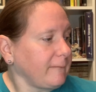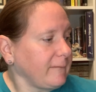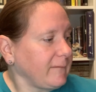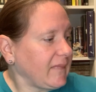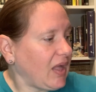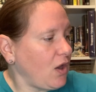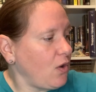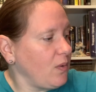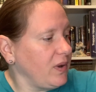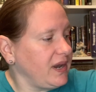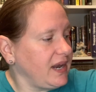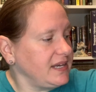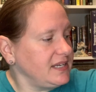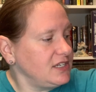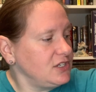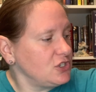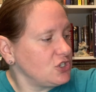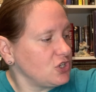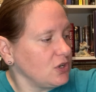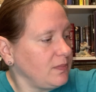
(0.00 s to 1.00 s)
Oh, and I
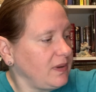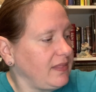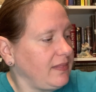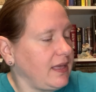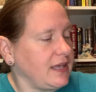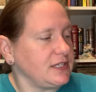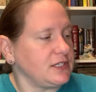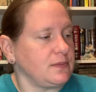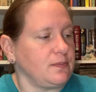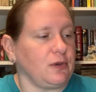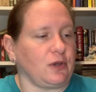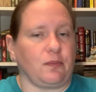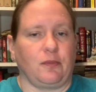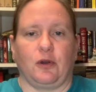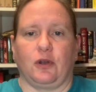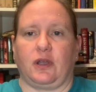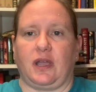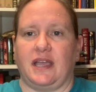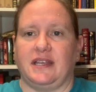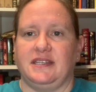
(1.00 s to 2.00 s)
didn't show my last
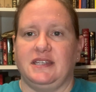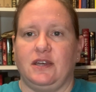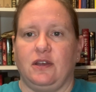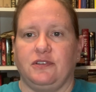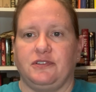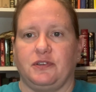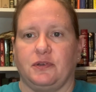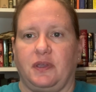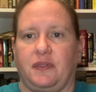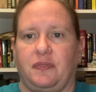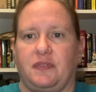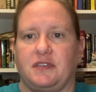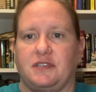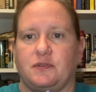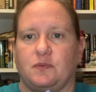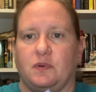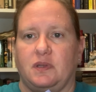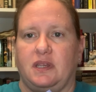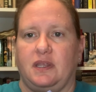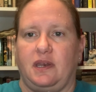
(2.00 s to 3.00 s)
bookmark. I did also get this
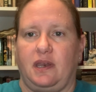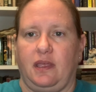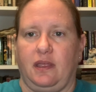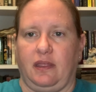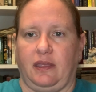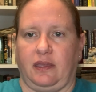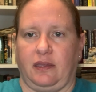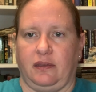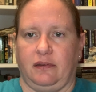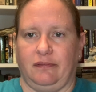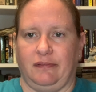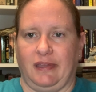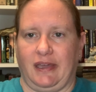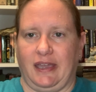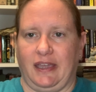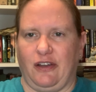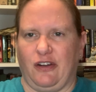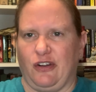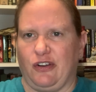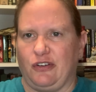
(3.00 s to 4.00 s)
one at like an
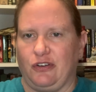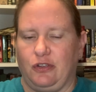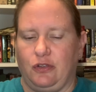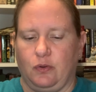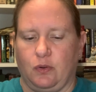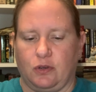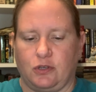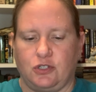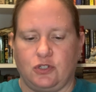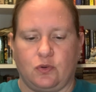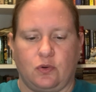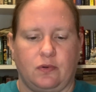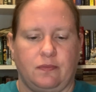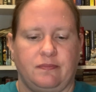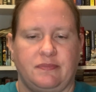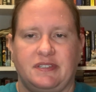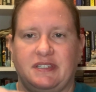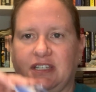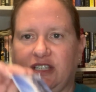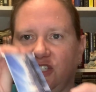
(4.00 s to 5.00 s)
I Heart New York store,
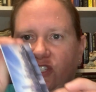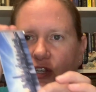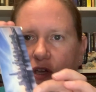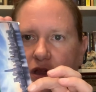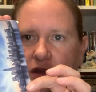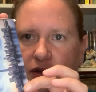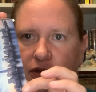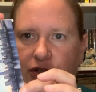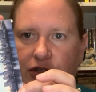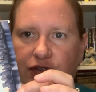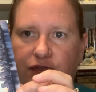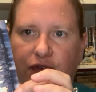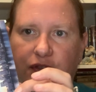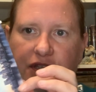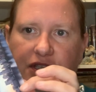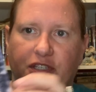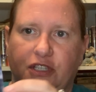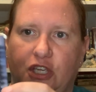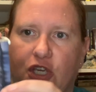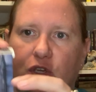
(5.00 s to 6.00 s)
$6 for
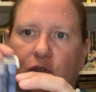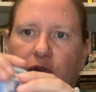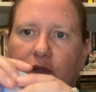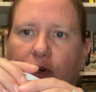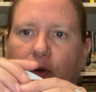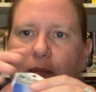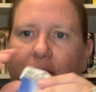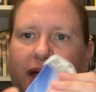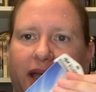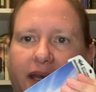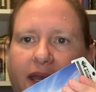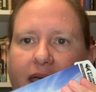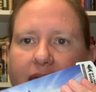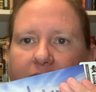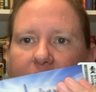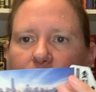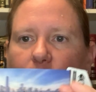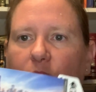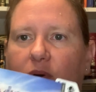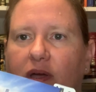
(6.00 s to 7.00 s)
this cute little
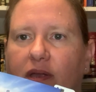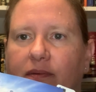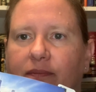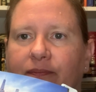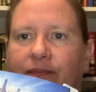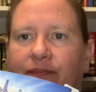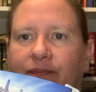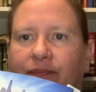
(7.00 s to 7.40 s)
magnetic one.